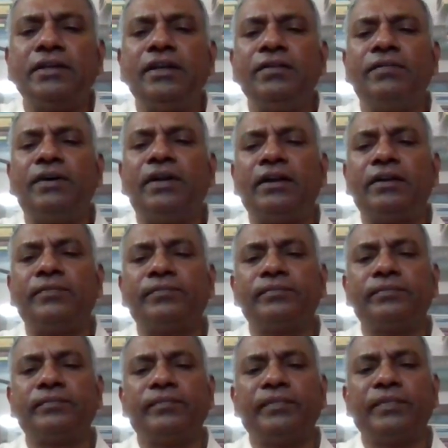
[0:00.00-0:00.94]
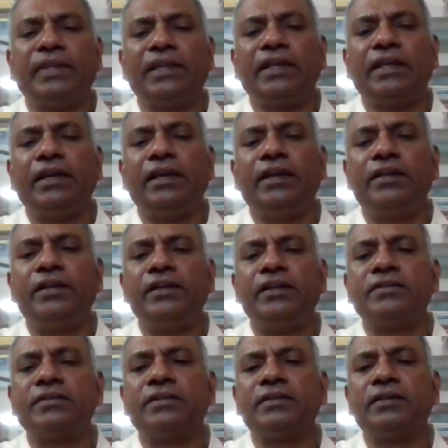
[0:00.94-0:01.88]
given, it
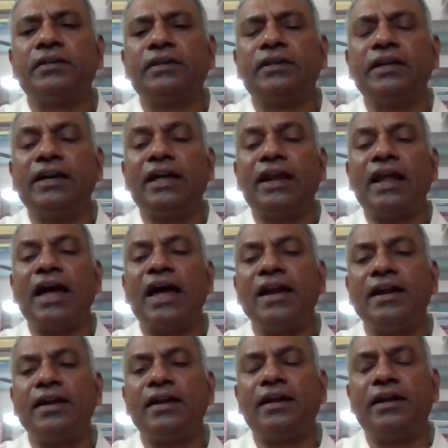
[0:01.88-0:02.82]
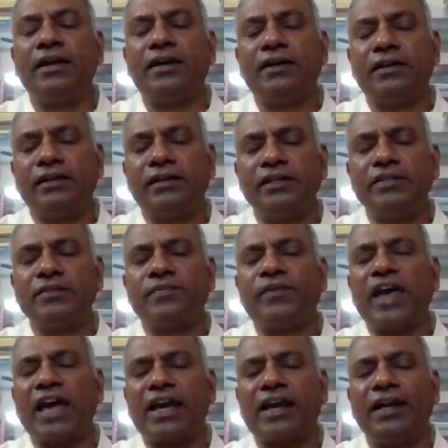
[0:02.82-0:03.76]
is granted, this
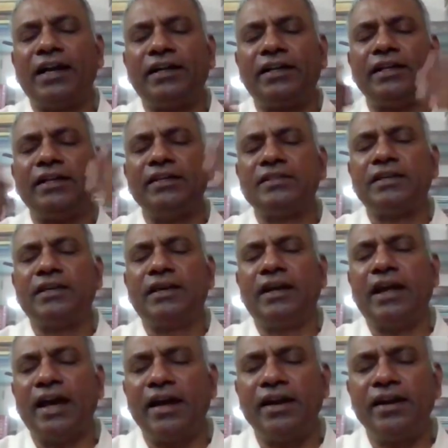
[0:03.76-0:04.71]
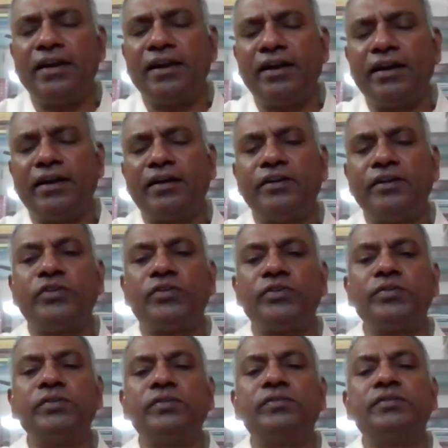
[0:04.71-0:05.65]
faculty is granted
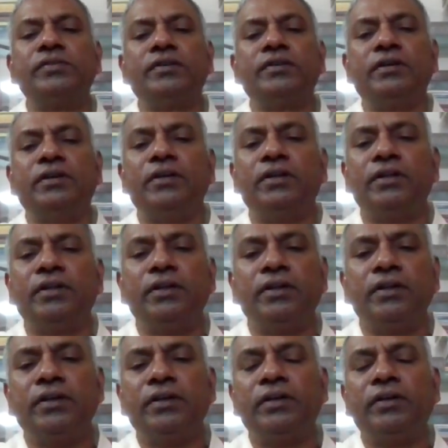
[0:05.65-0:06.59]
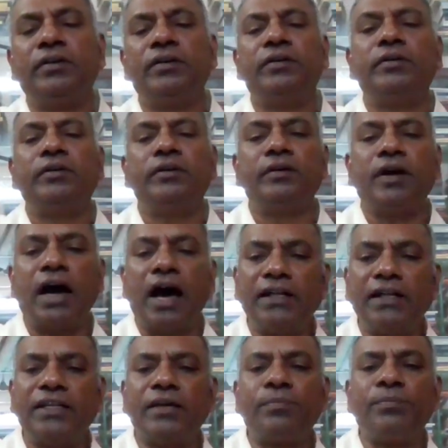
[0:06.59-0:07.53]
to
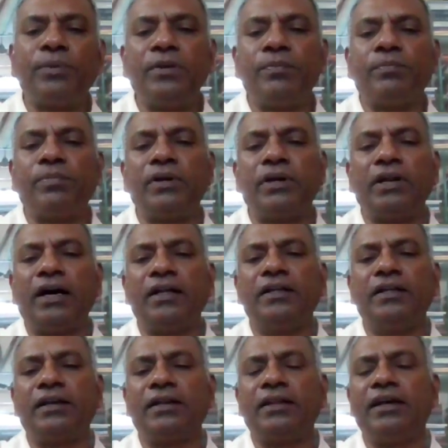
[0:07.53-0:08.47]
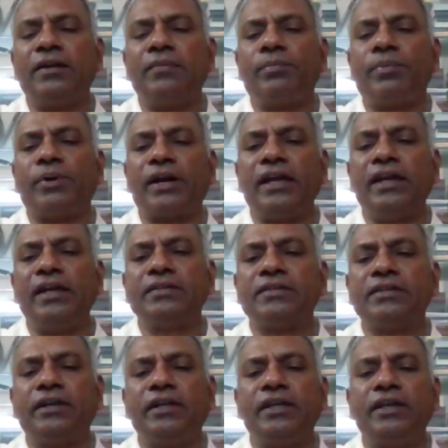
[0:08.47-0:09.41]
other people other than
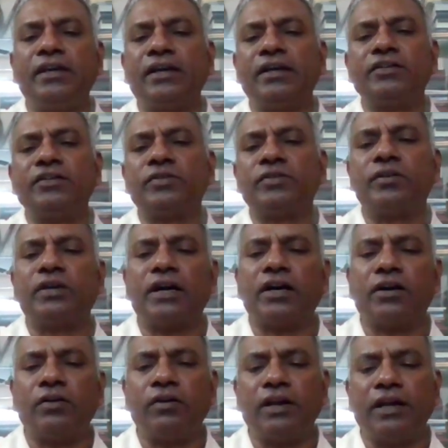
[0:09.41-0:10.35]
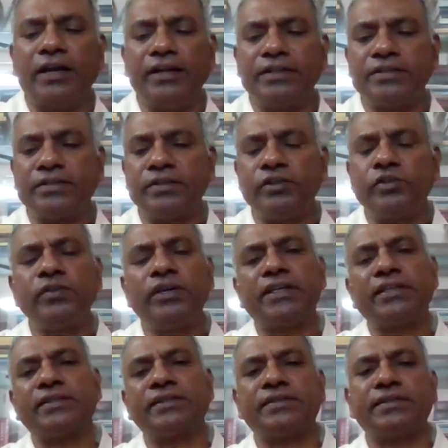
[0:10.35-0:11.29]
priests, deacons or acolytes to
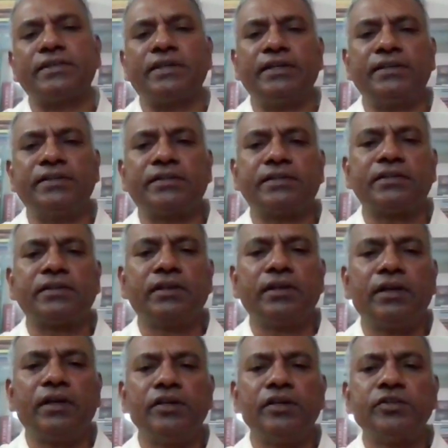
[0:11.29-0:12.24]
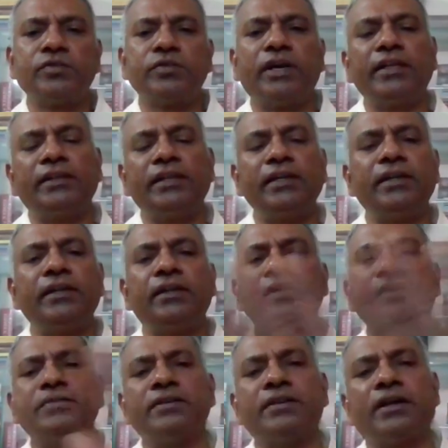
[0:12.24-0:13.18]
exercise. So I think it
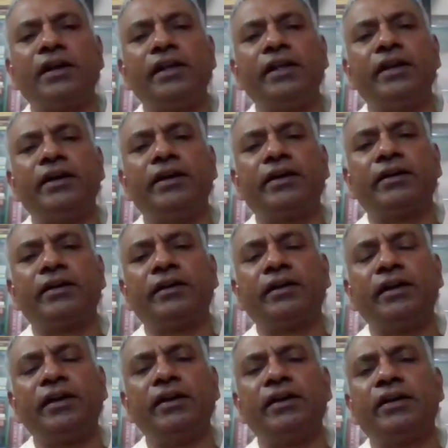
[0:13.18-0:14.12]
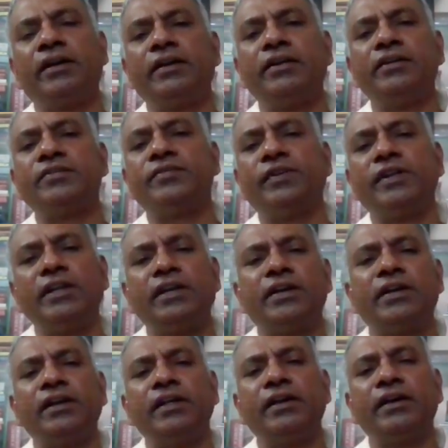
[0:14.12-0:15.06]
is clear, here it is
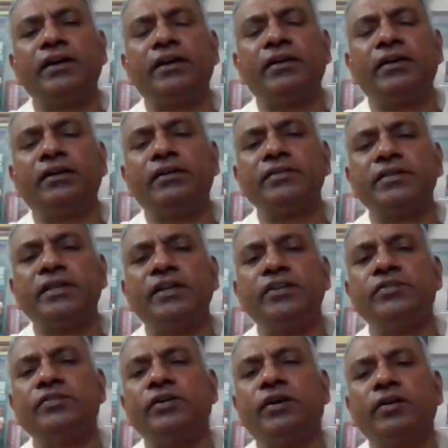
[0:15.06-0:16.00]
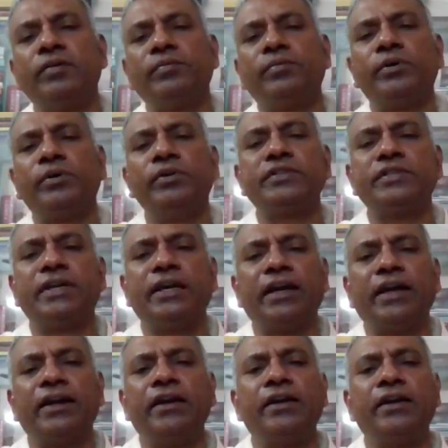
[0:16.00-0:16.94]
very clear, Saint John Paul
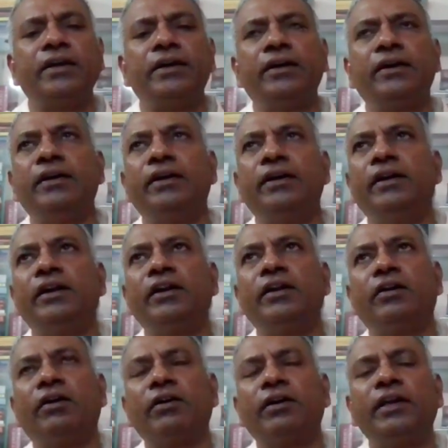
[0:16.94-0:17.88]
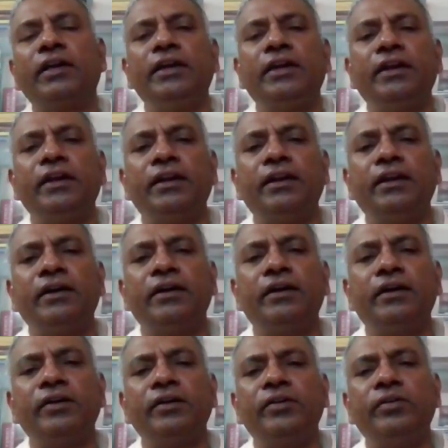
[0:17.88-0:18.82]
II talking in
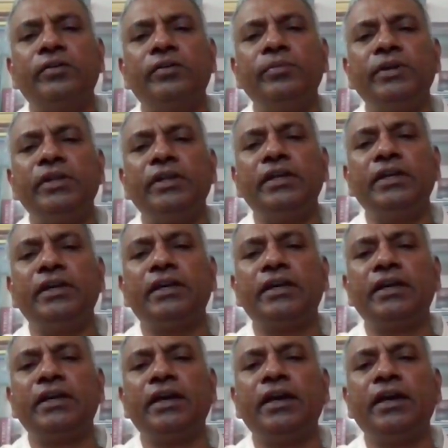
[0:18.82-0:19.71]
Dominice